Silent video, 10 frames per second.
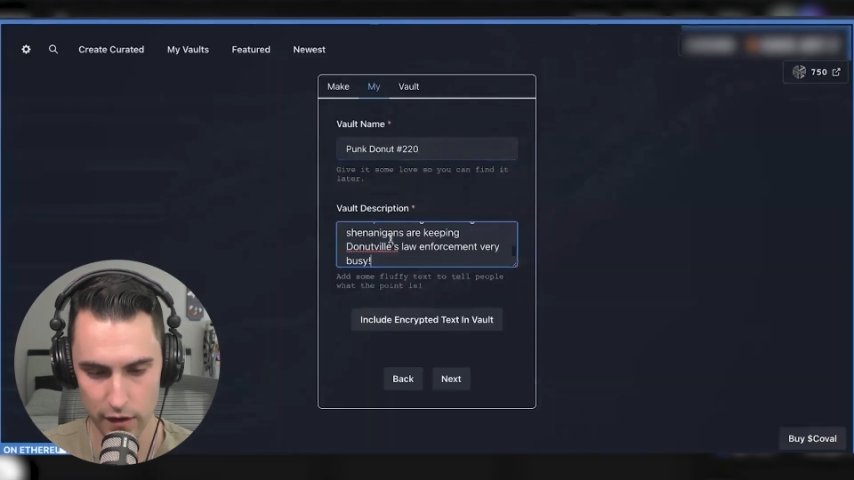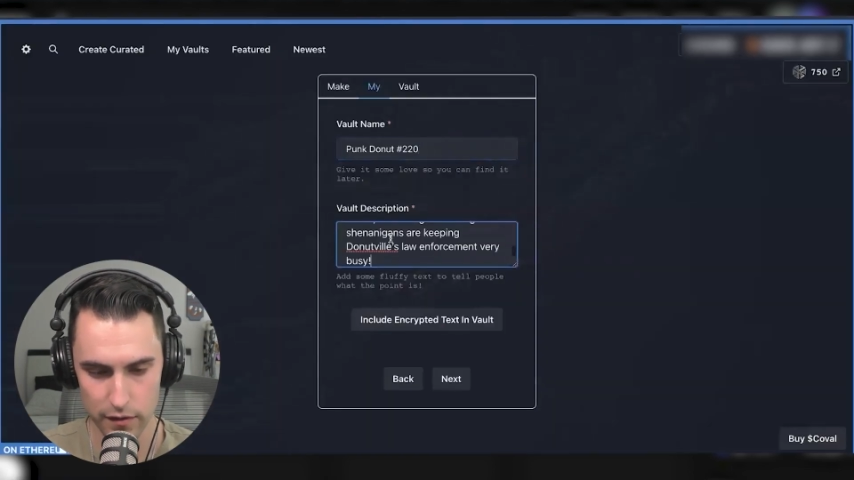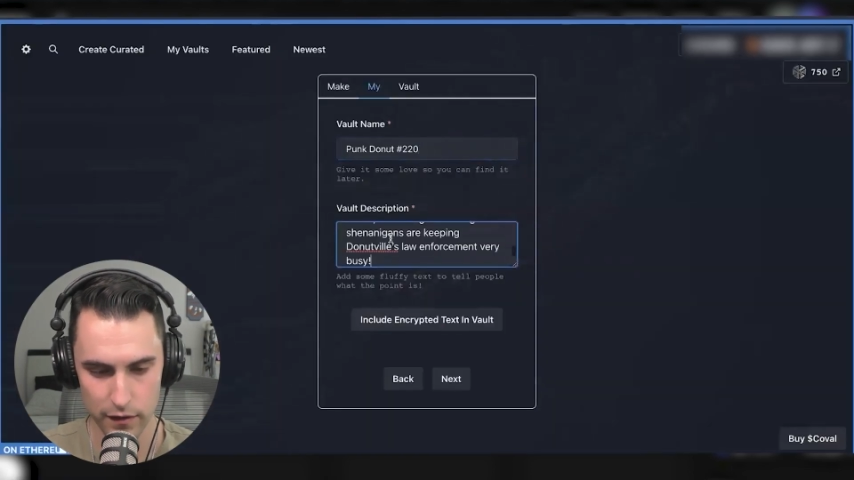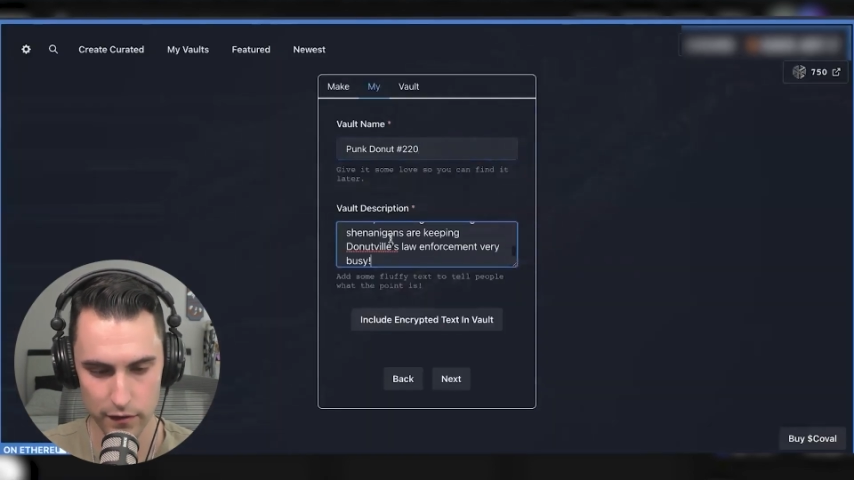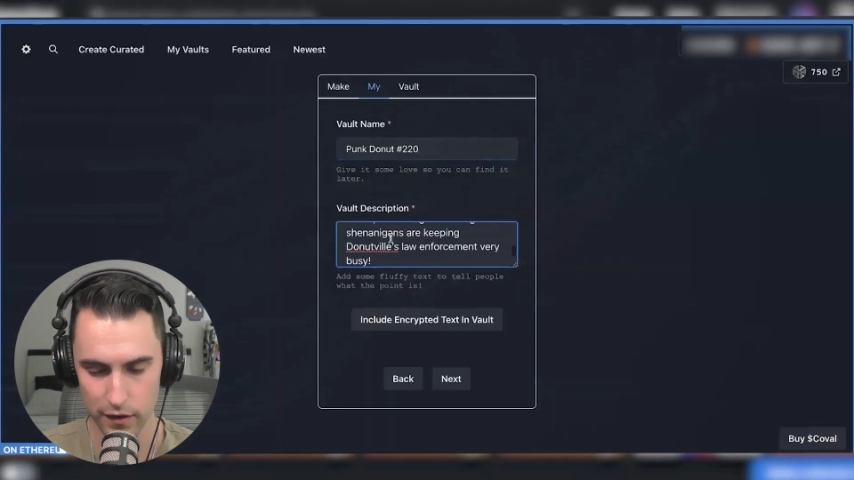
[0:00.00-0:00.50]

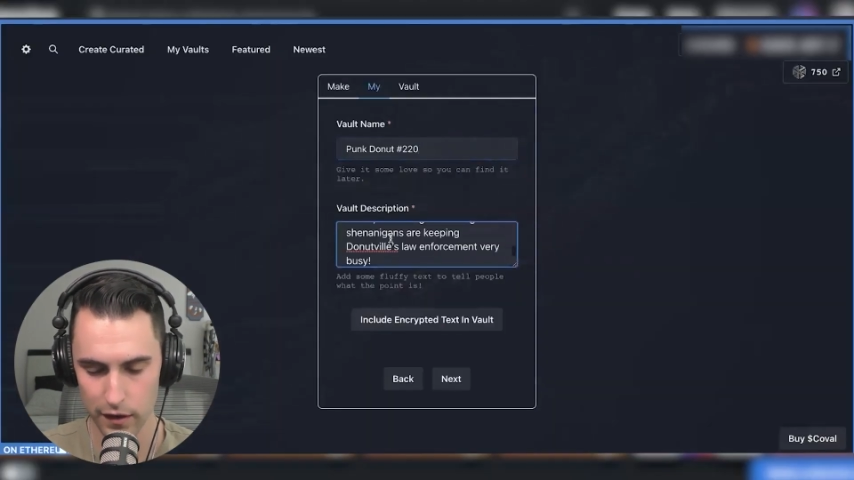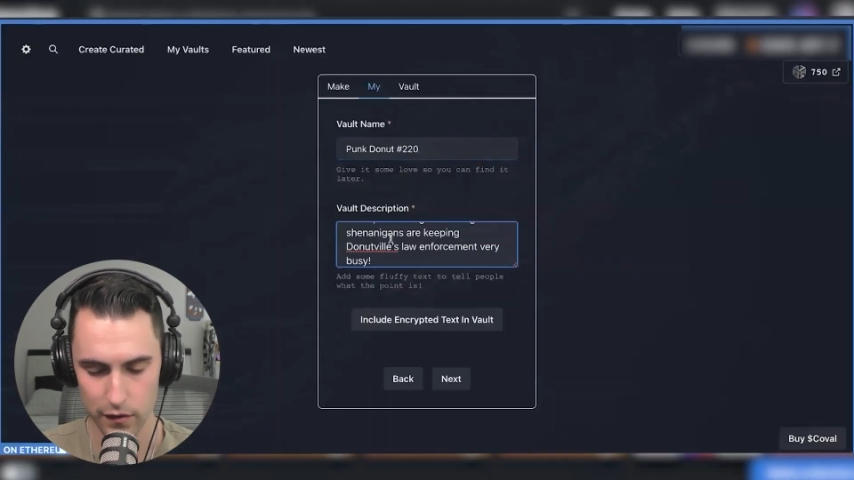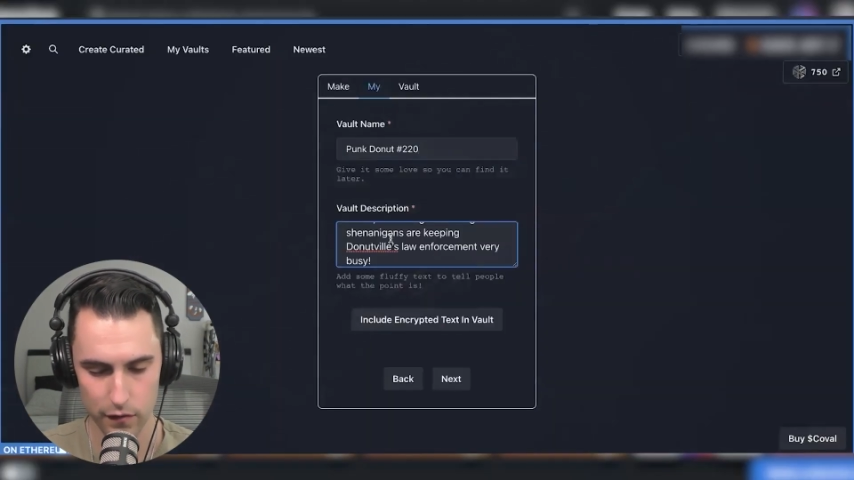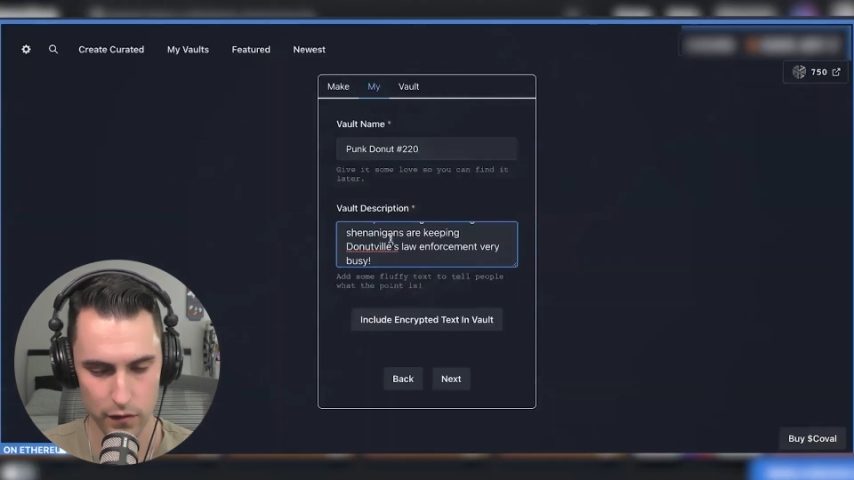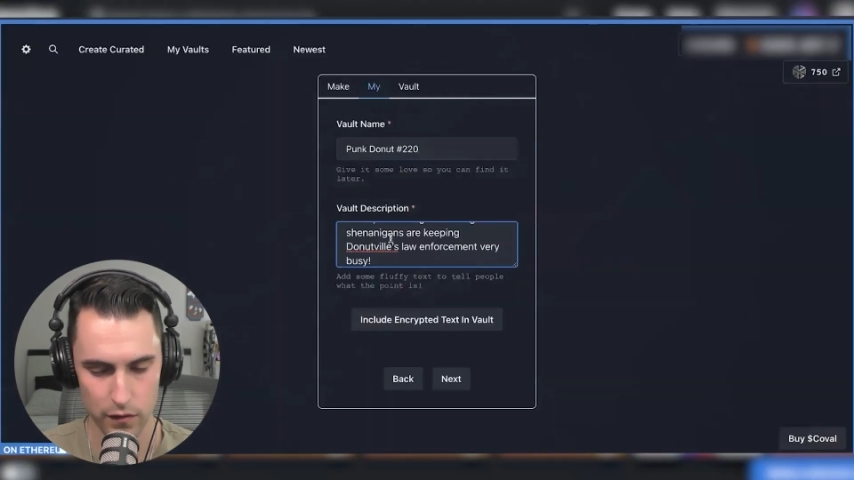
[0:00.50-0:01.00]
things
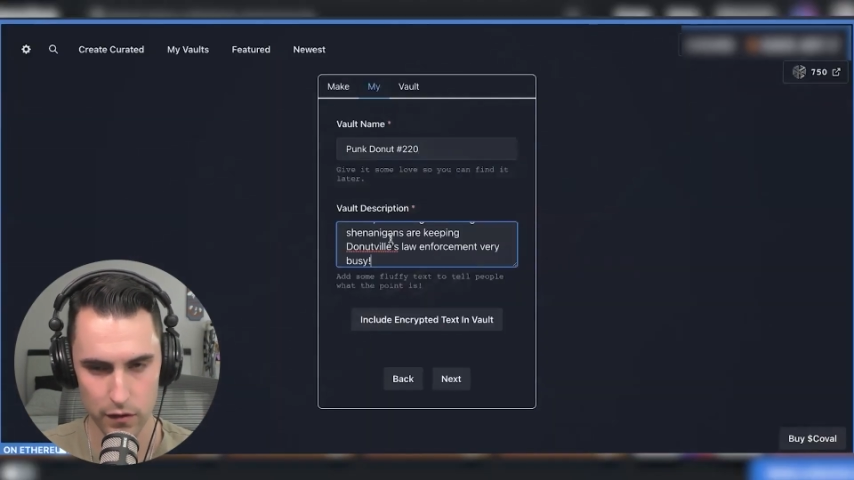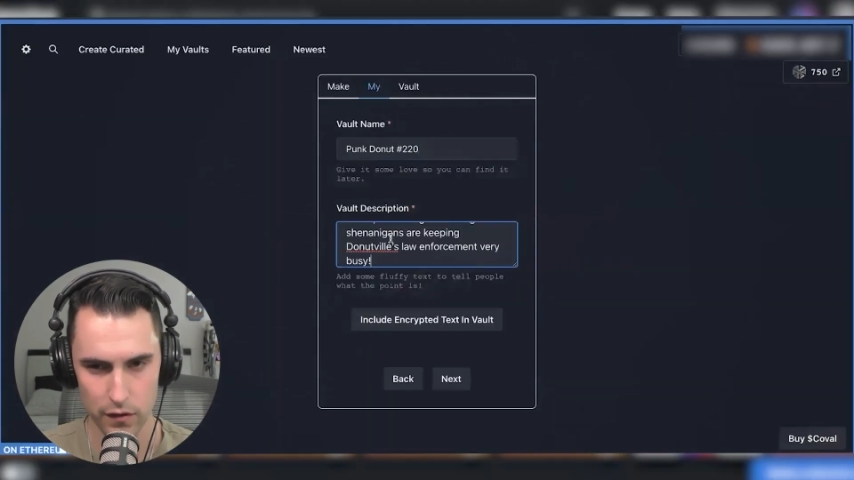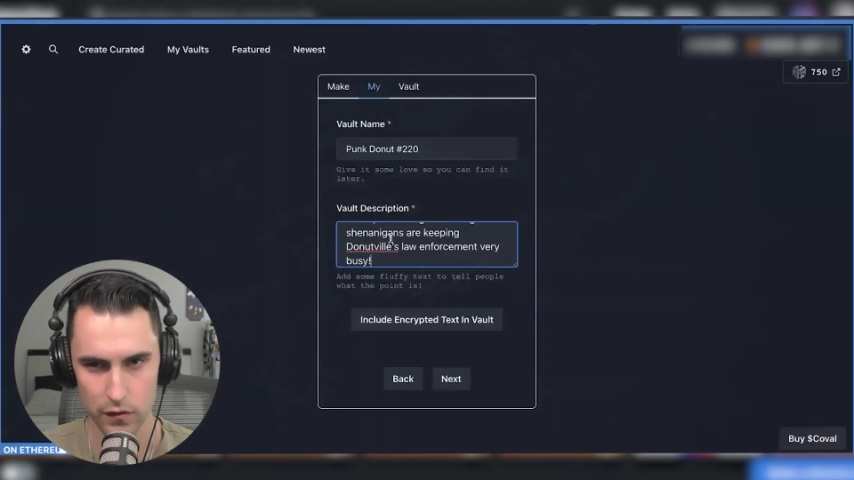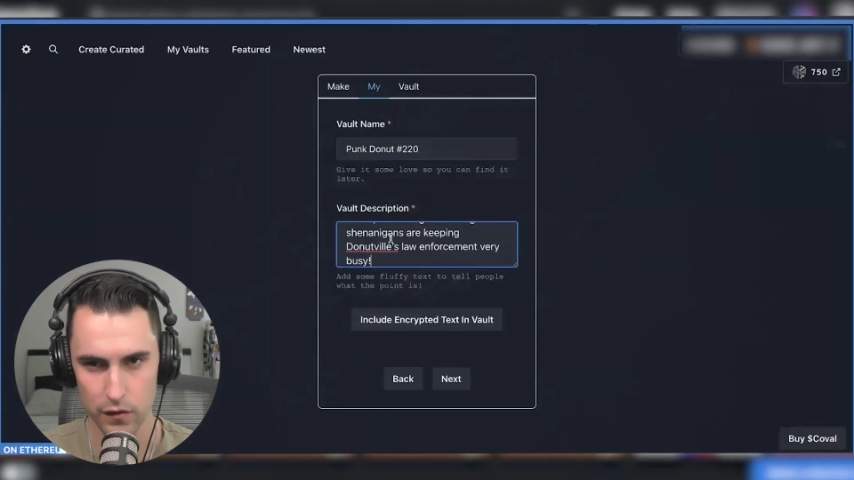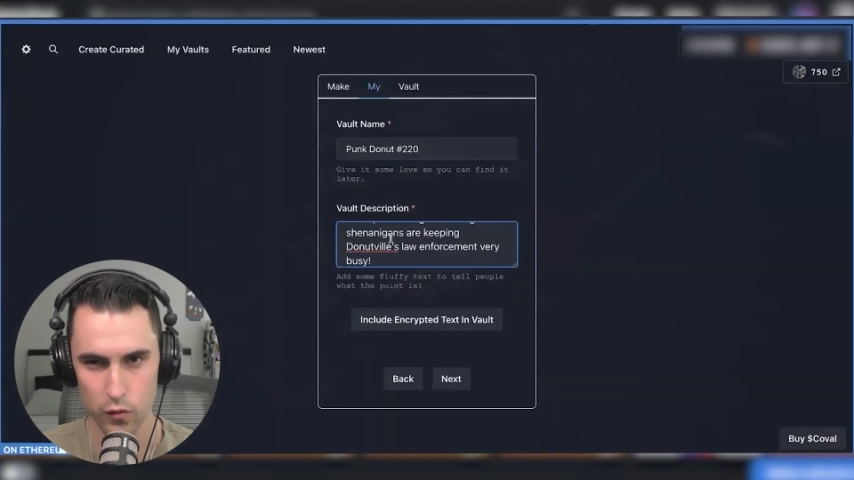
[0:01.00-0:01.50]
like the